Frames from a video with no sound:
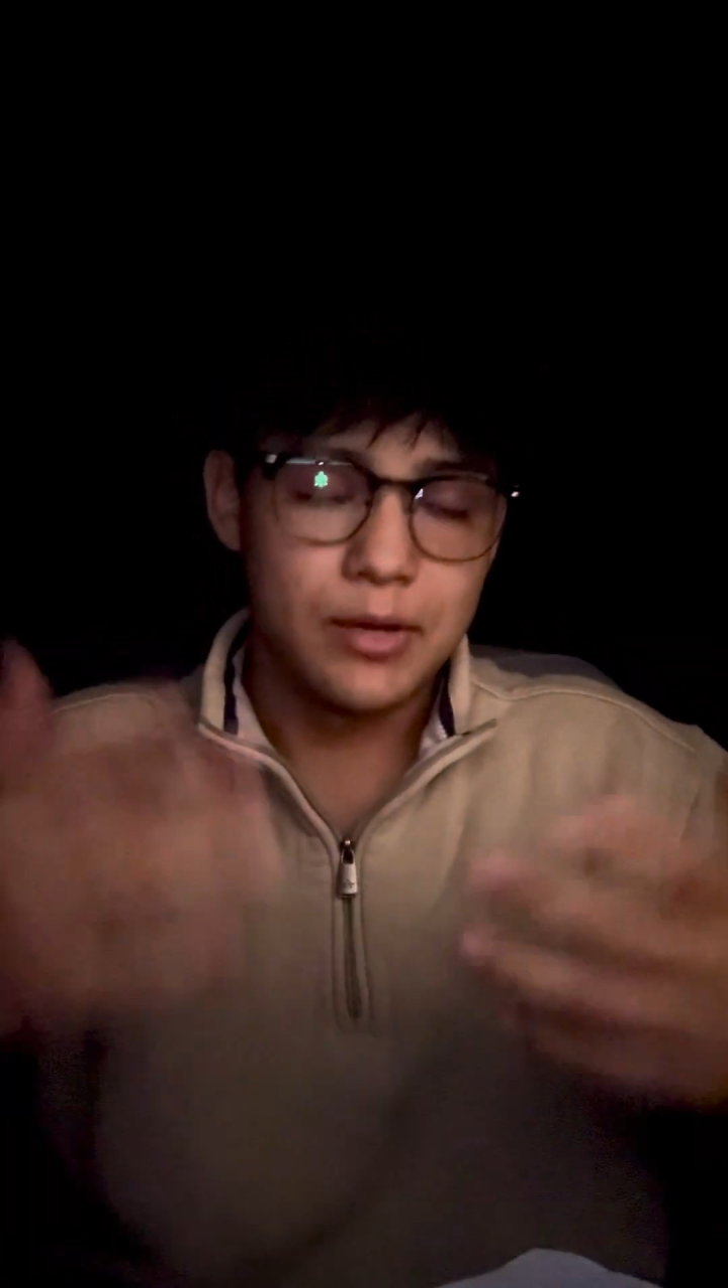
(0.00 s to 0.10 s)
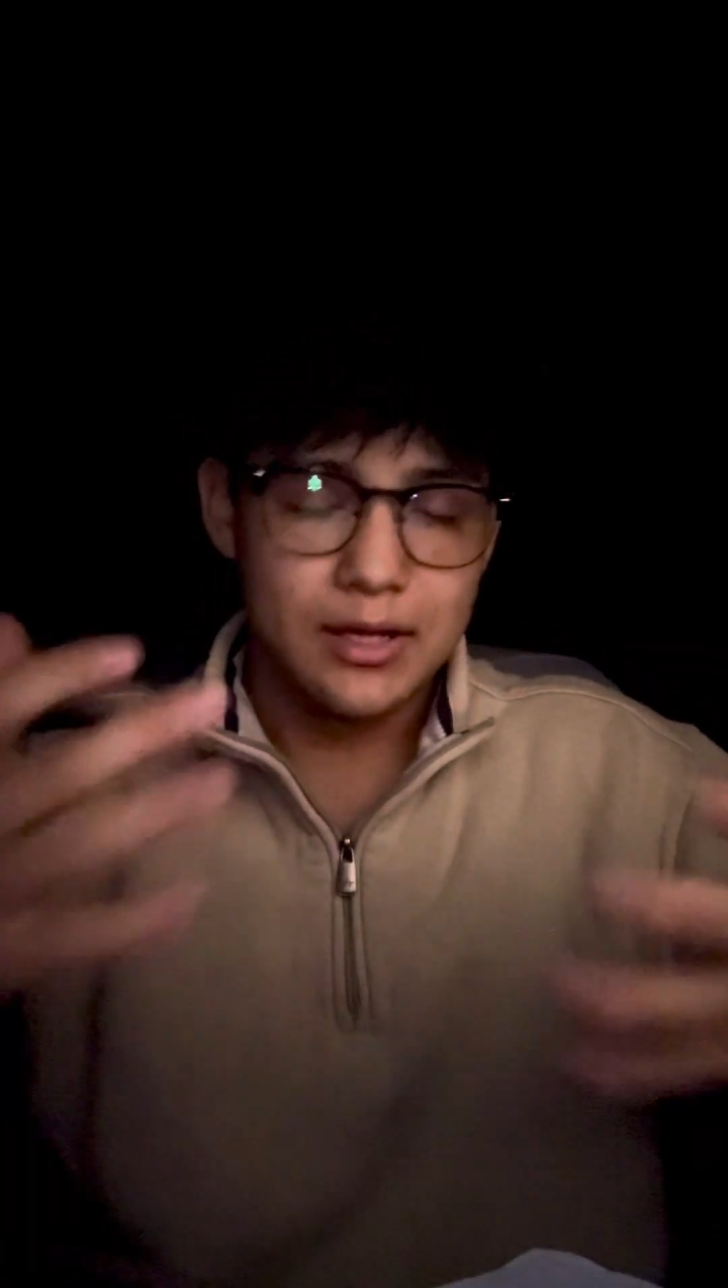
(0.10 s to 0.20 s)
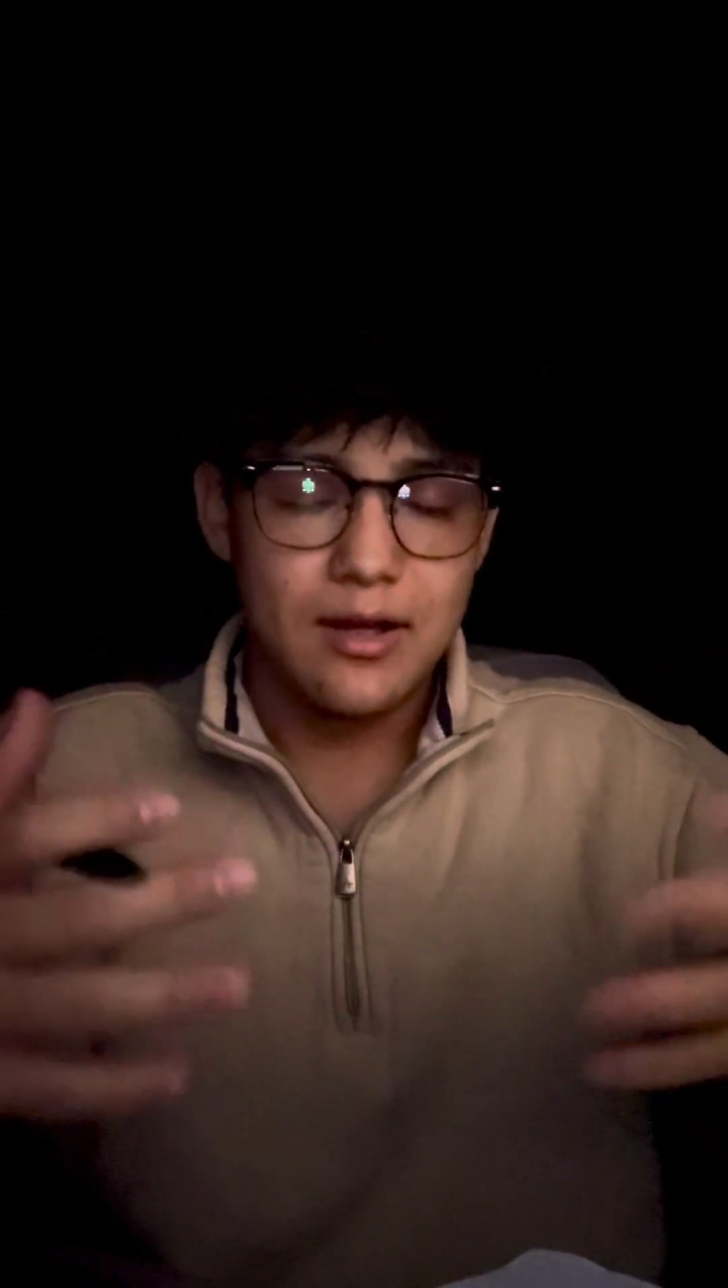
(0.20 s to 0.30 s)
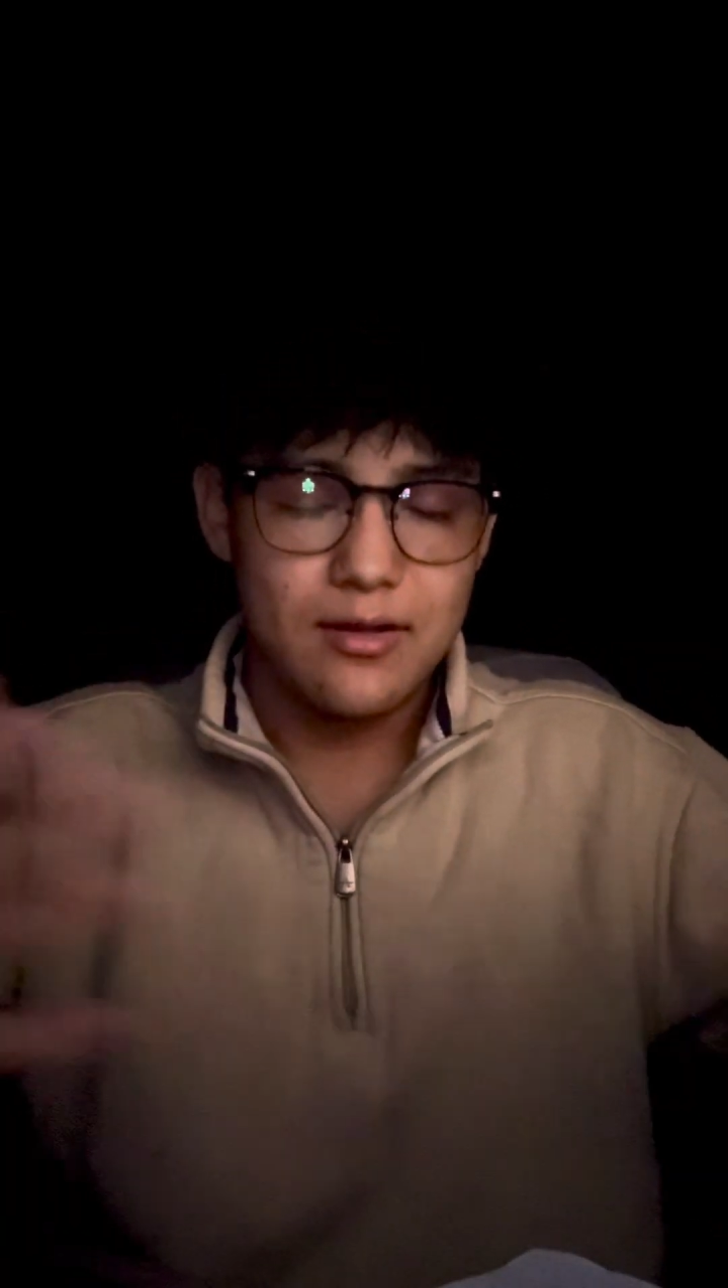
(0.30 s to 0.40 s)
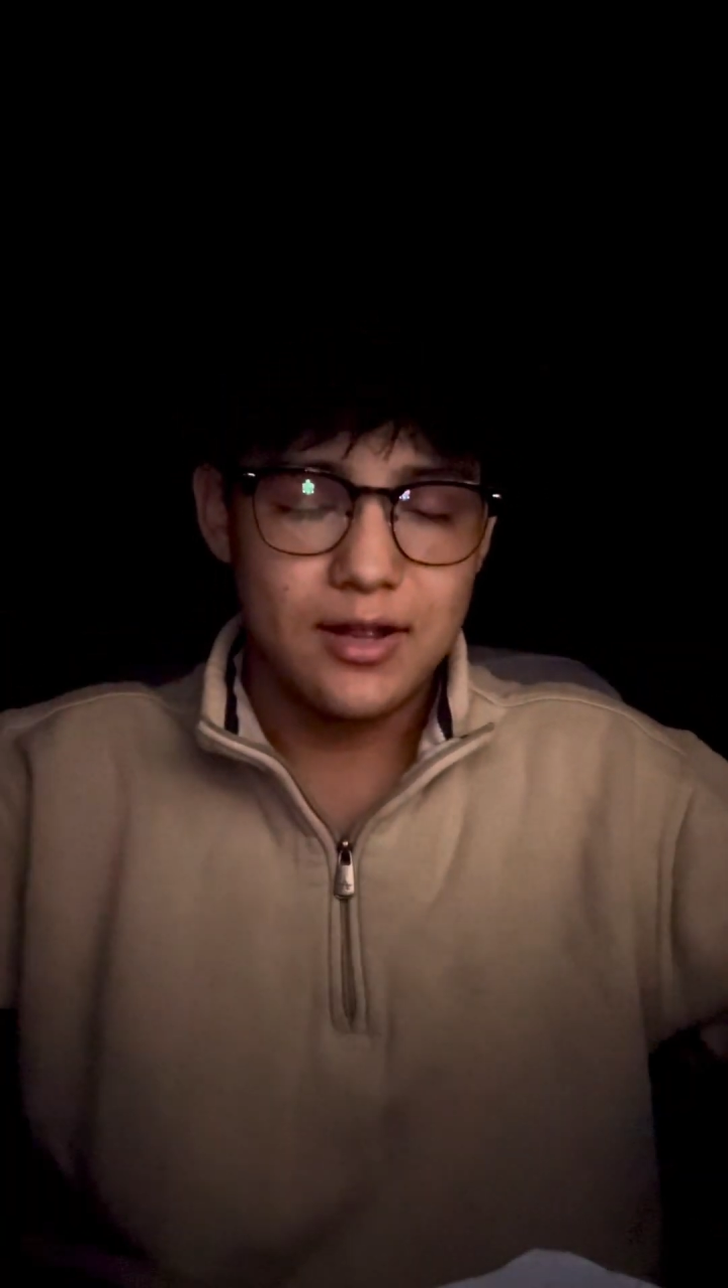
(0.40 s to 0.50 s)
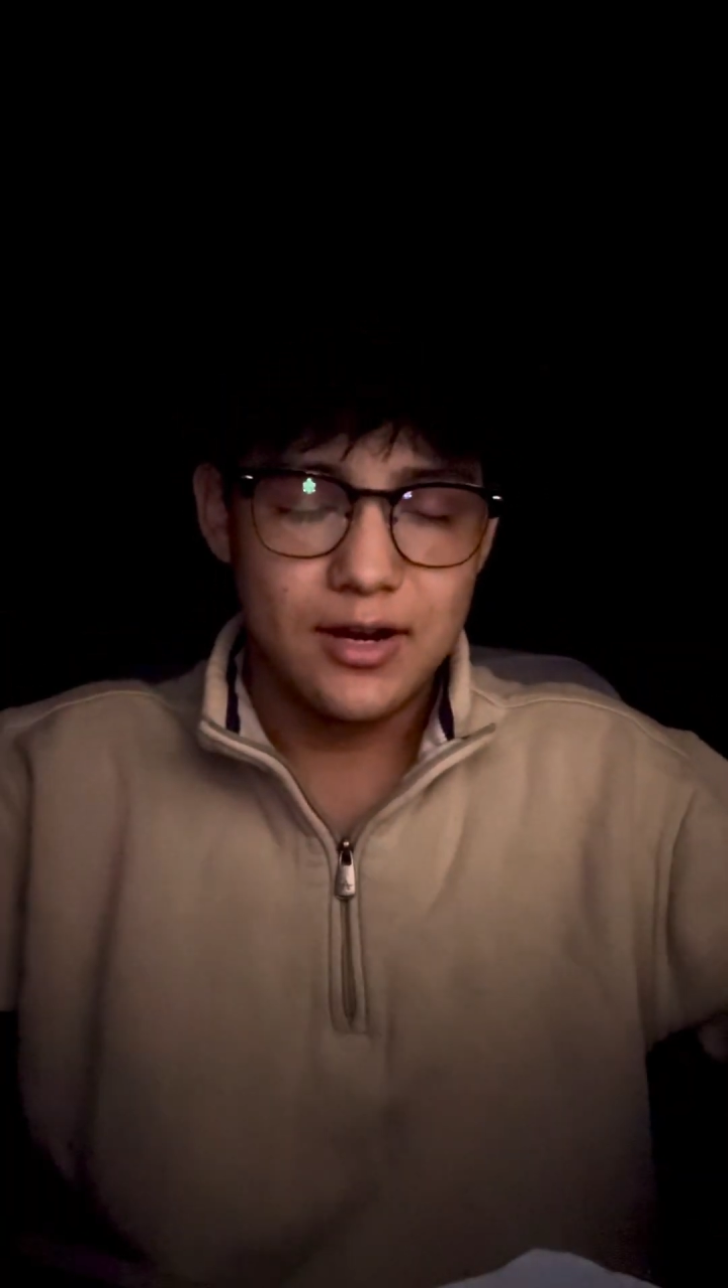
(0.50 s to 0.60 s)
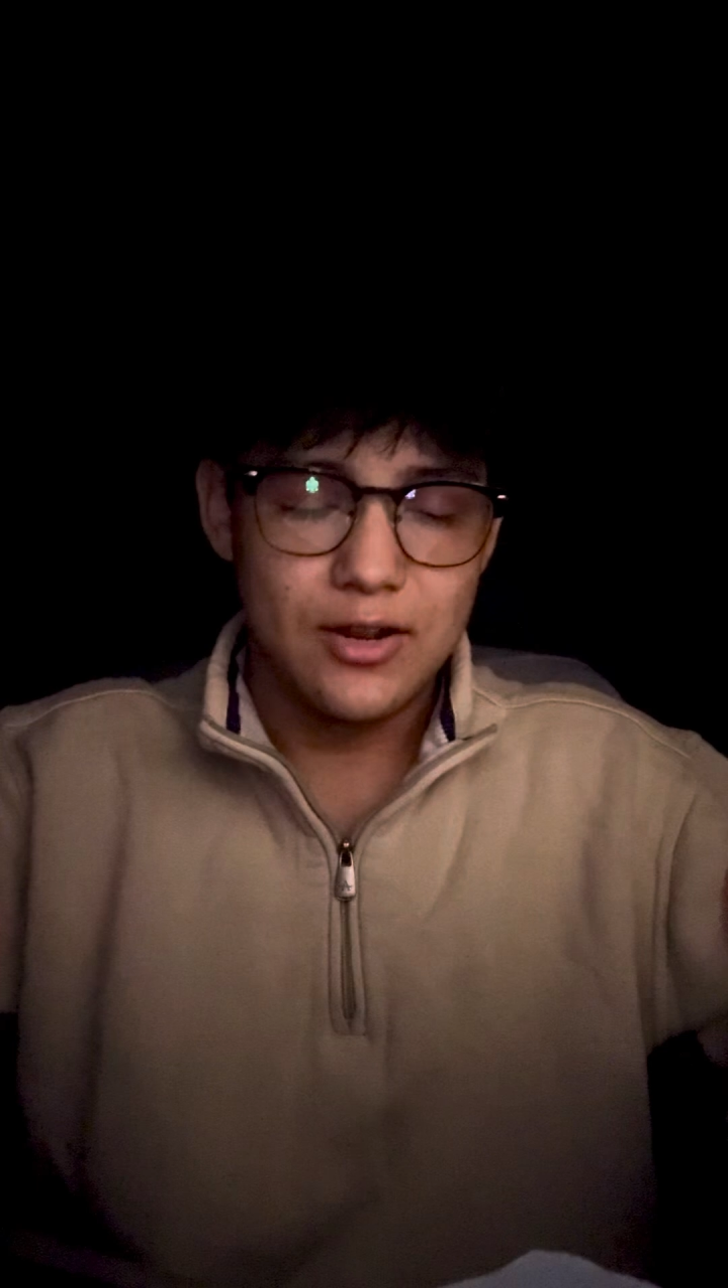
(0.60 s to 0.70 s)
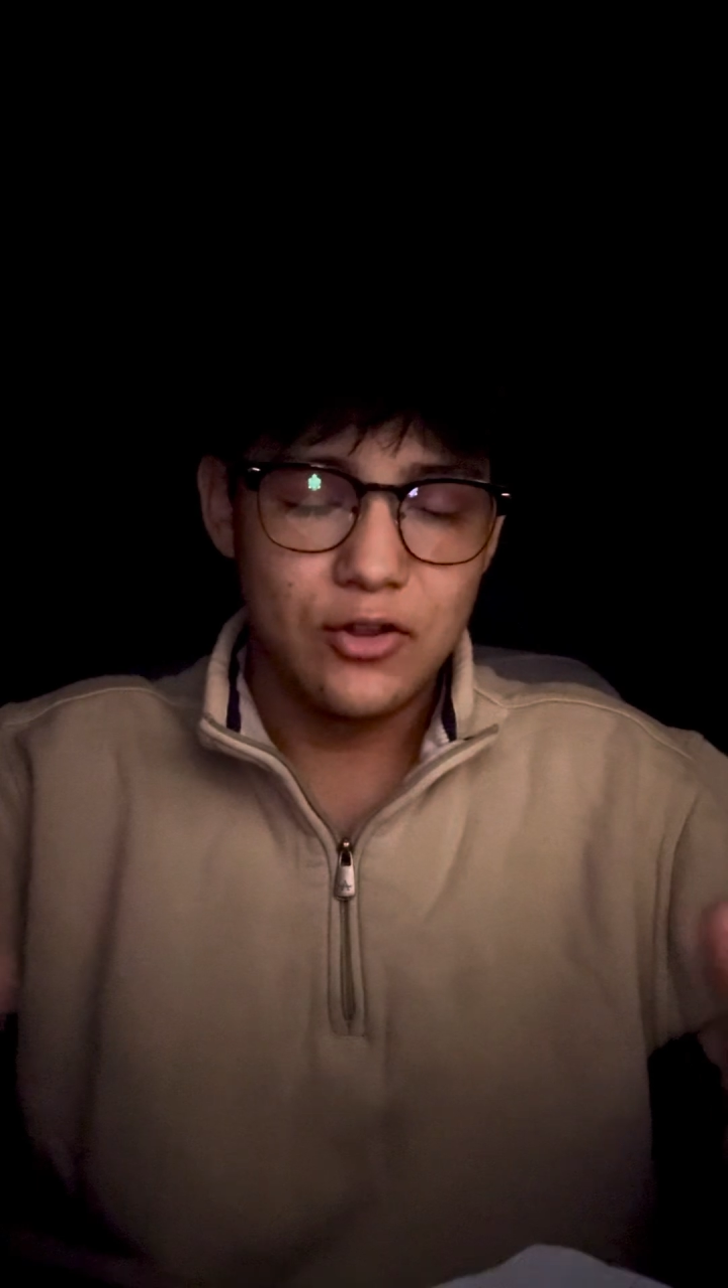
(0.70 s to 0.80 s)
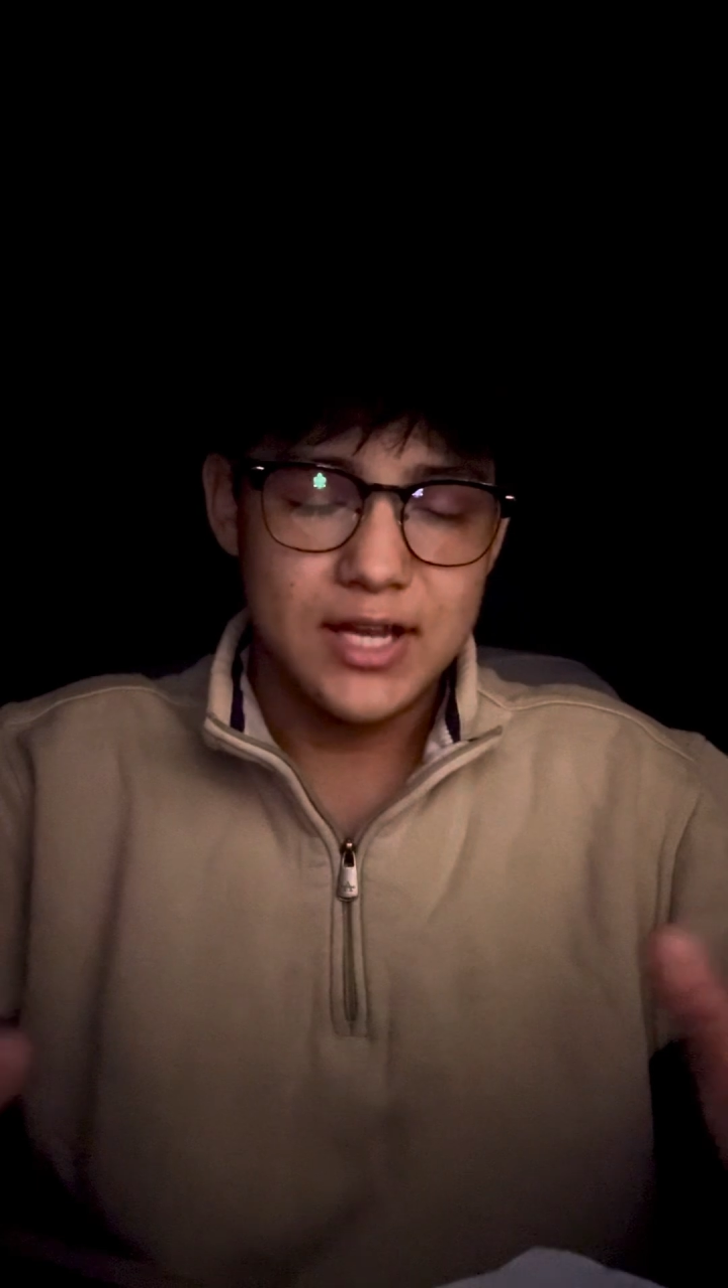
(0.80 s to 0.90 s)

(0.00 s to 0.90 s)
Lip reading: but another